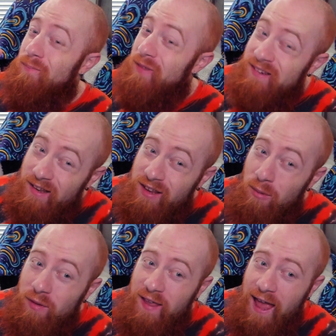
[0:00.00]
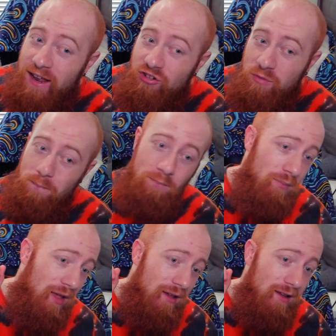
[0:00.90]
it does come with a catch.
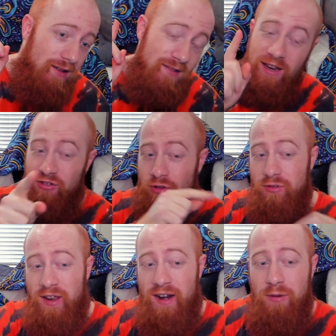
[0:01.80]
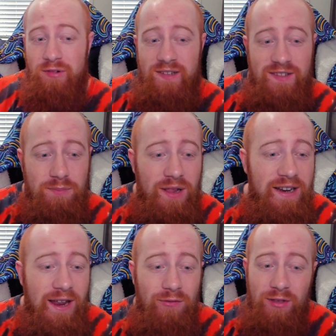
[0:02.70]
Stay tuned and I will
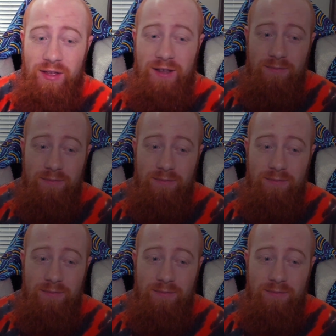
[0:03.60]
explain everything.